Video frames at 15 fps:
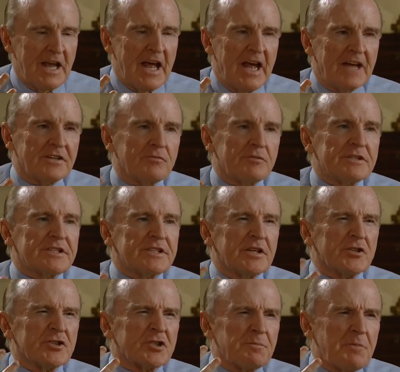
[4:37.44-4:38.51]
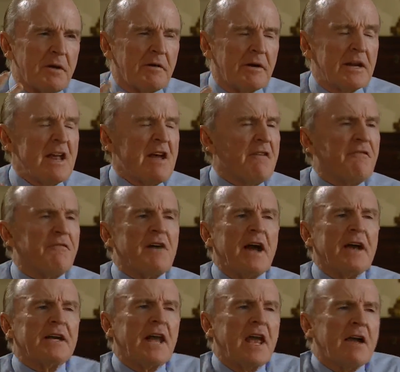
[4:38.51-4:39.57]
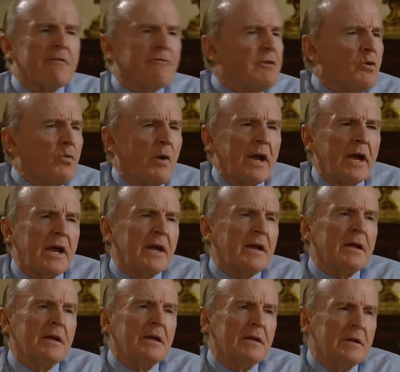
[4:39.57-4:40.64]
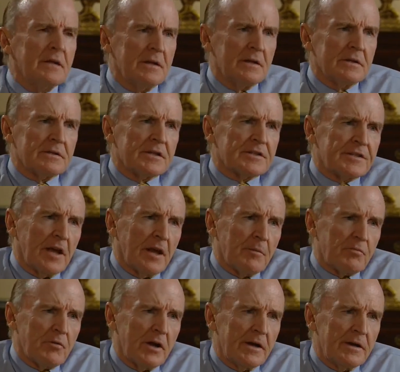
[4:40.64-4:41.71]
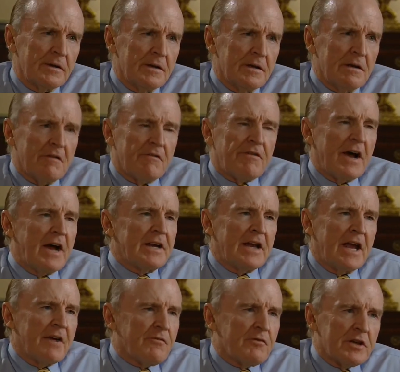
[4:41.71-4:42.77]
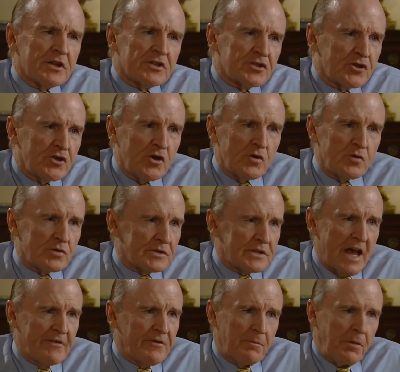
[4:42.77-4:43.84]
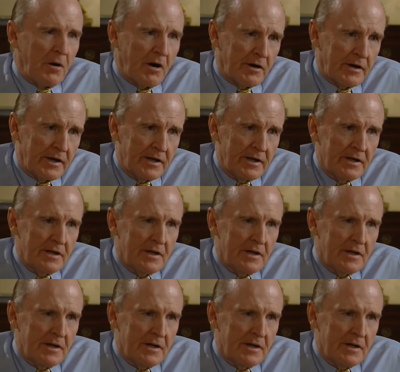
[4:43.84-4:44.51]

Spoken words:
and to instill spirit. Find every way to celebrate. Find every excuse to have a party.